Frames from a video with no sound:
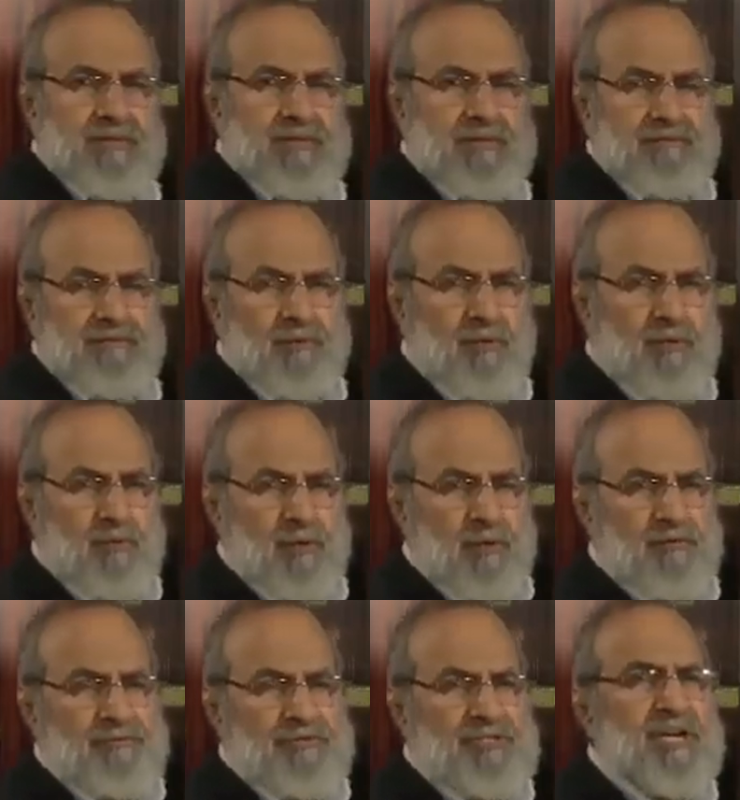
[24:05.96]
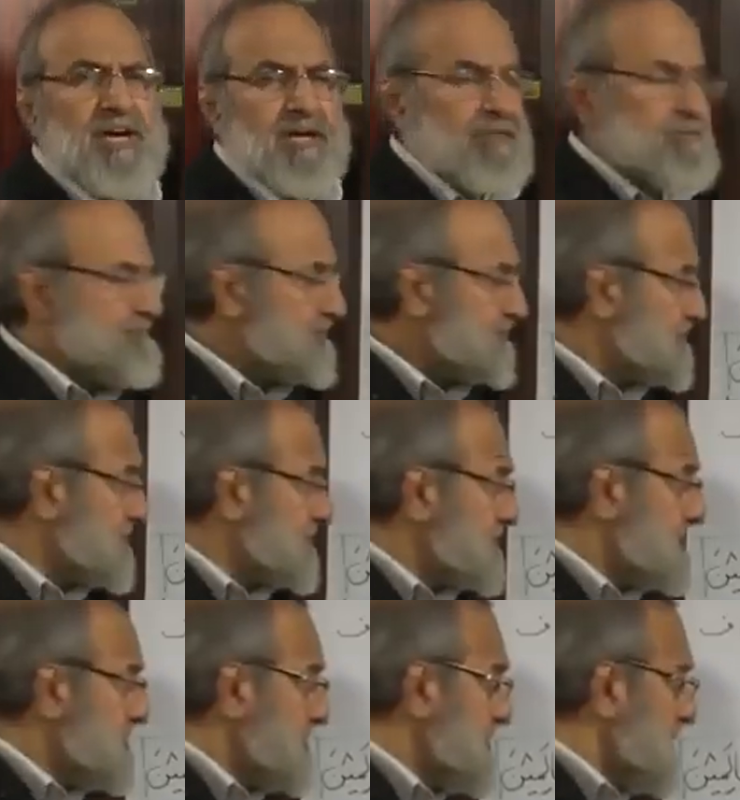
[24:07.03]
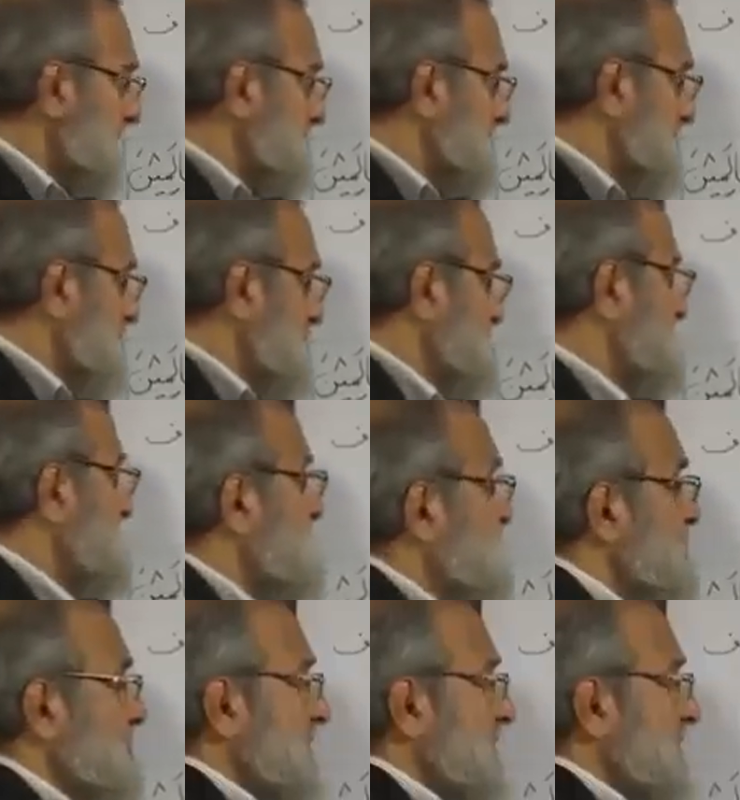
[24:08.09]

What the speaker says: the form of jar because it is